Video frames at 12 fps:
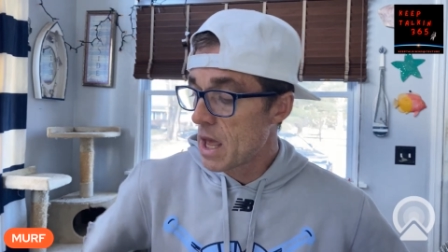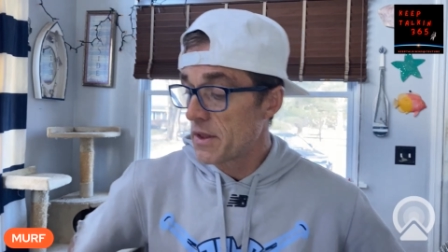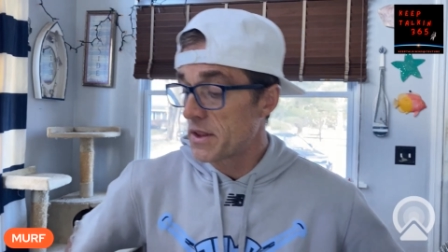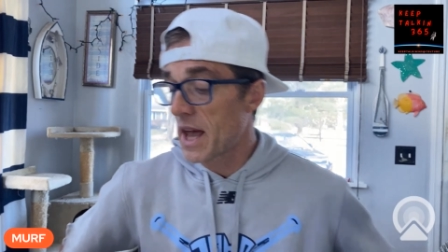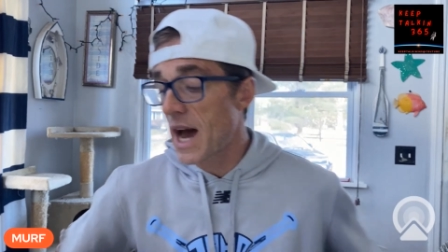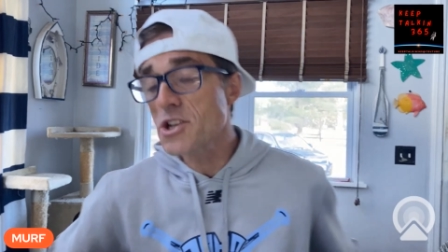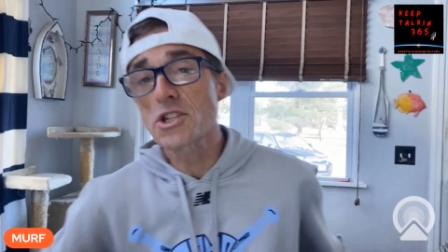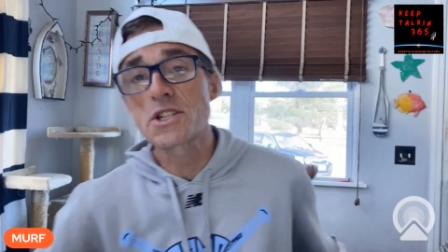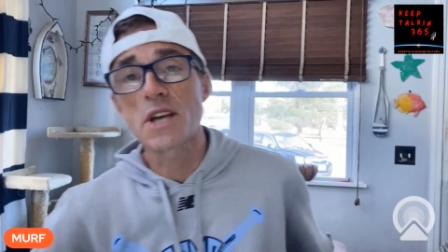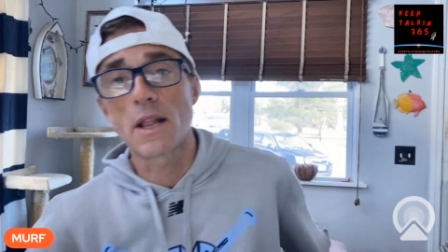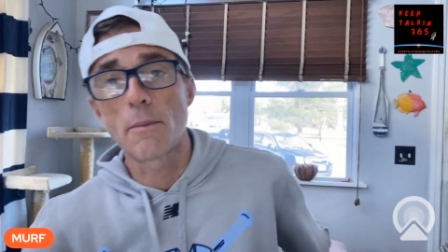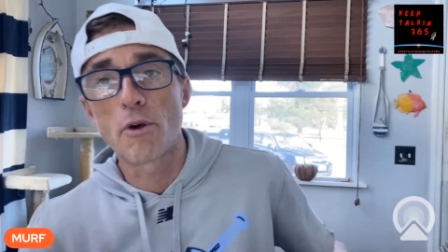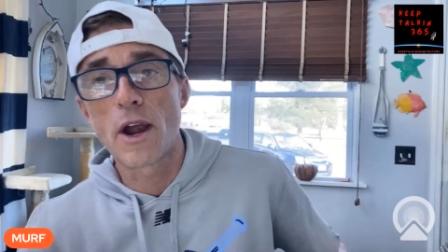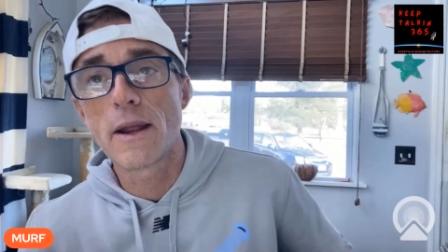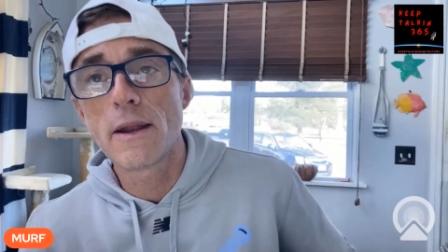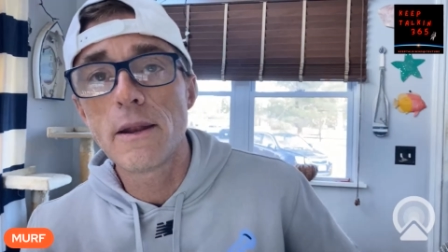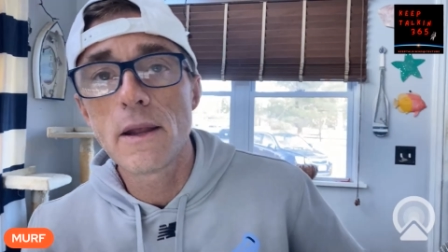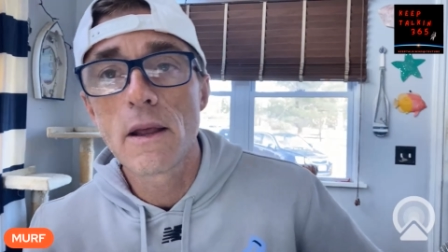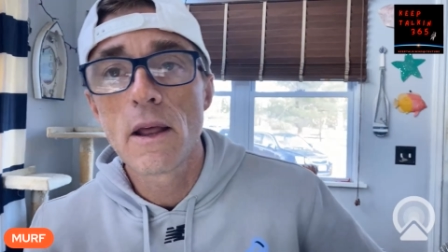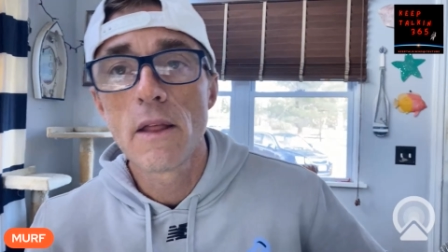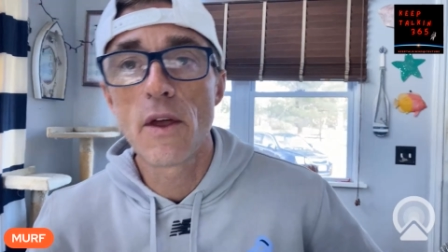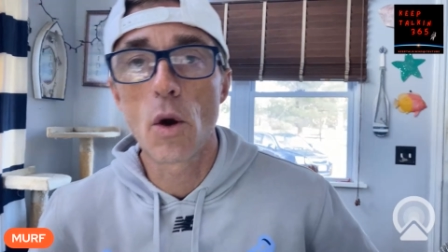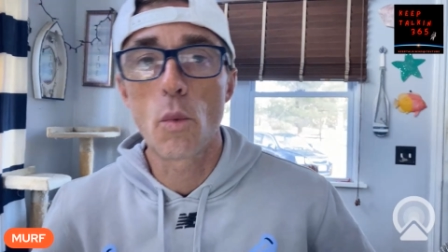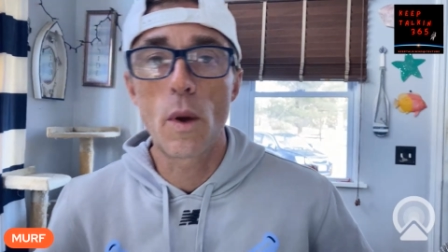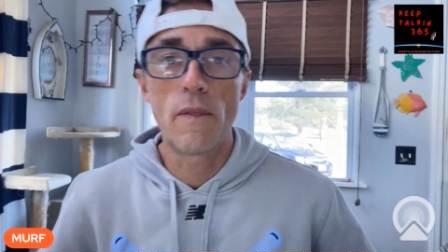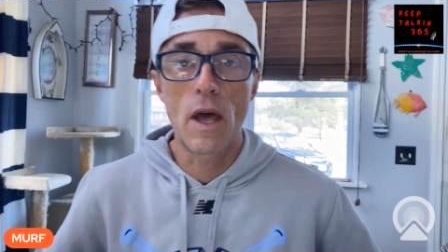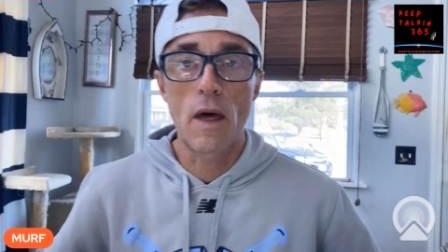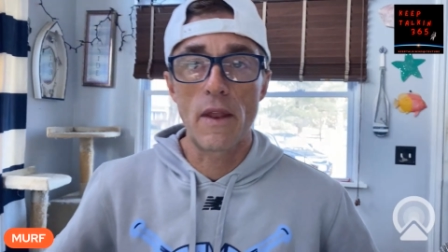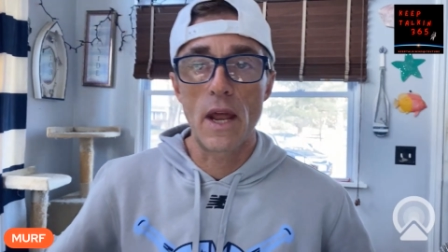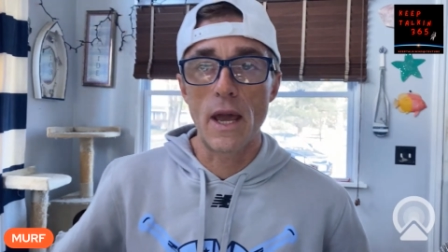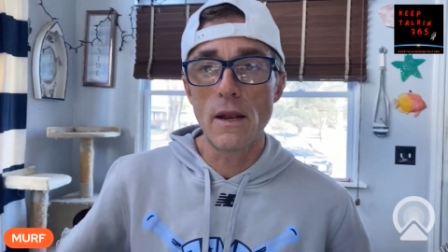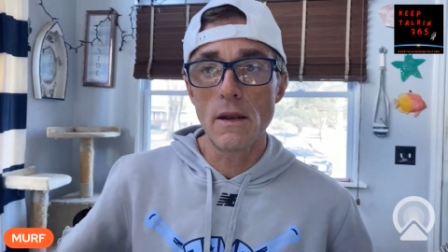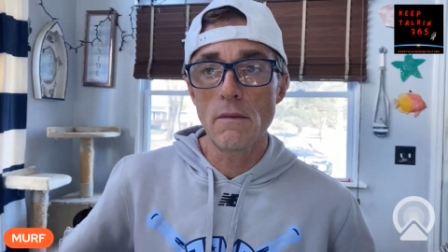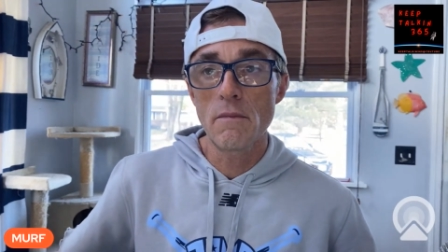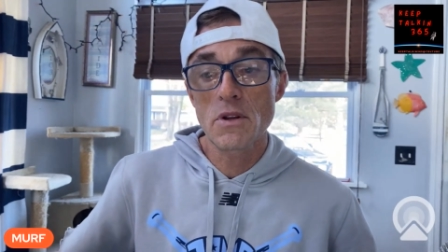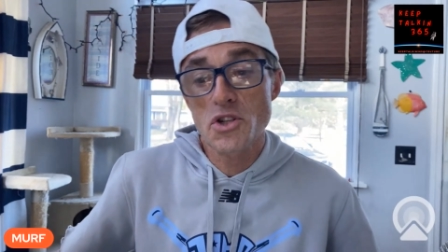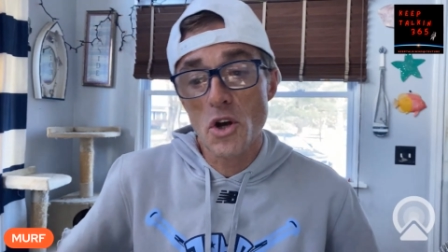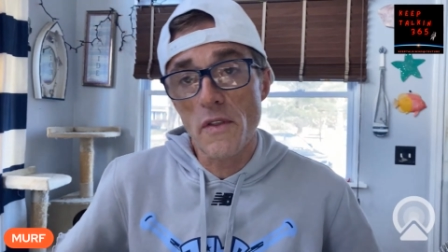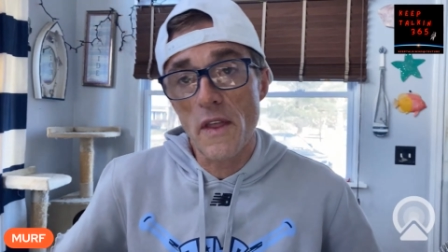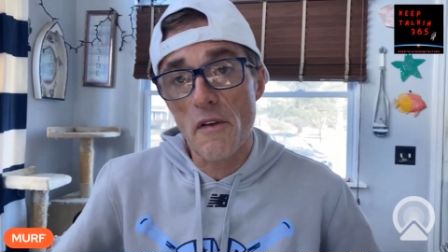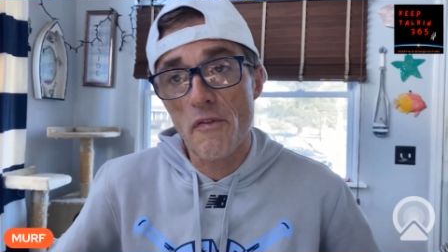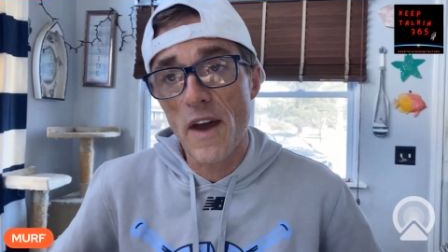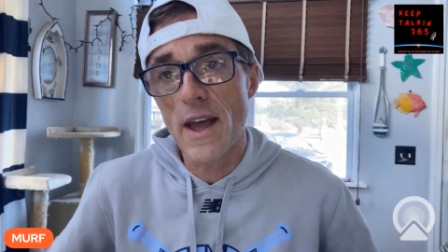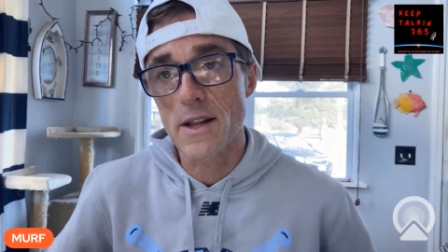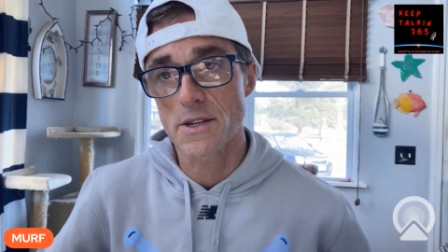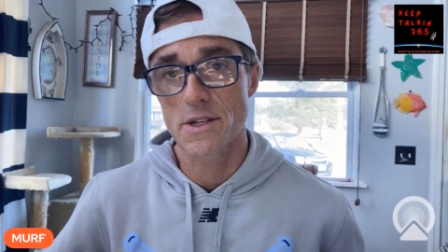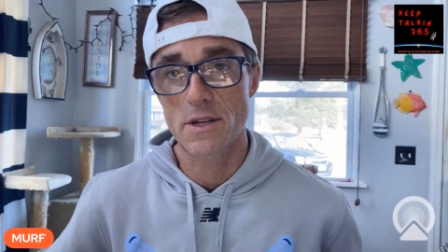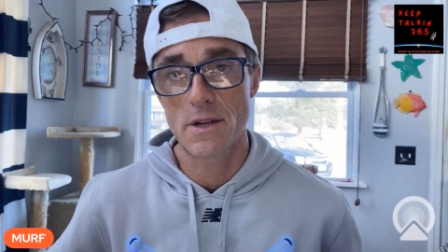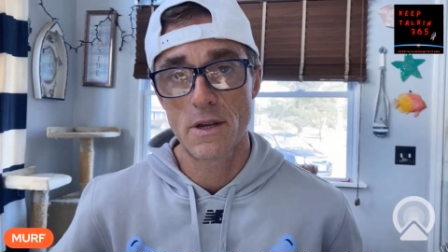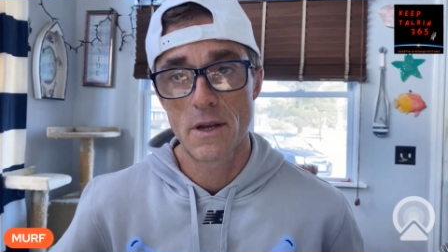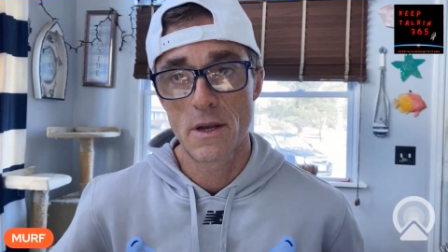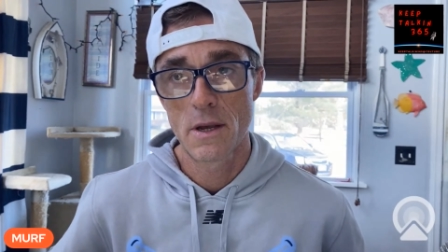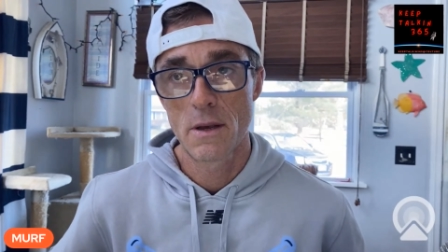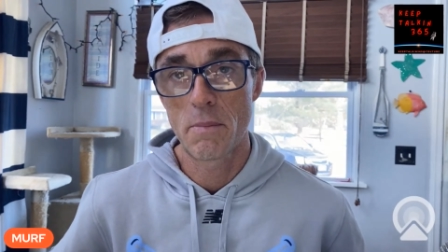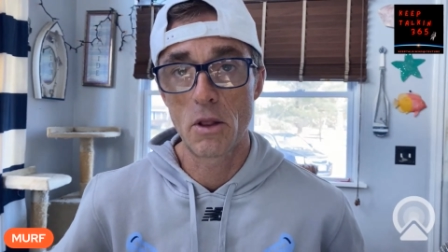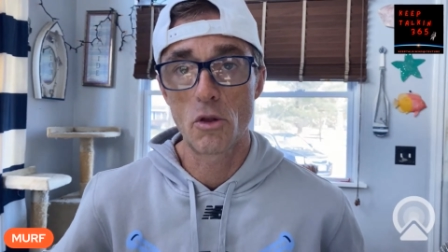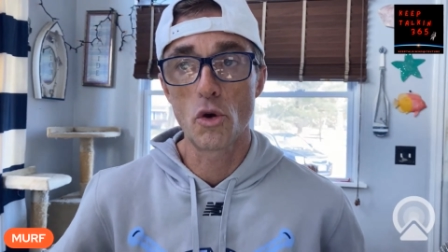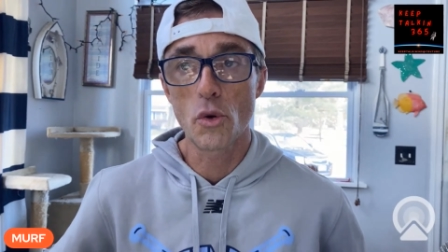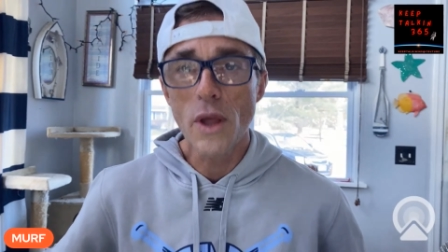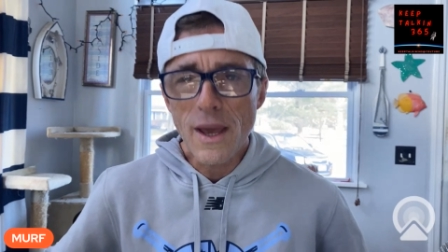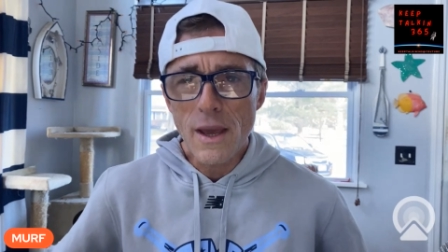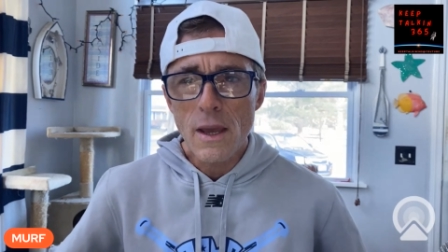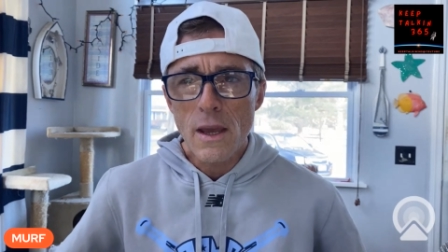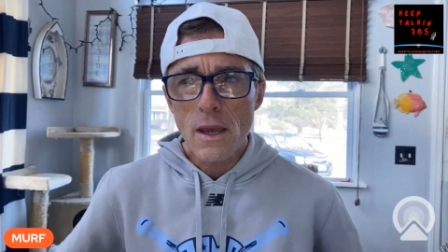The Dodgers celebrated their win the other night, and so did their fans. By looting?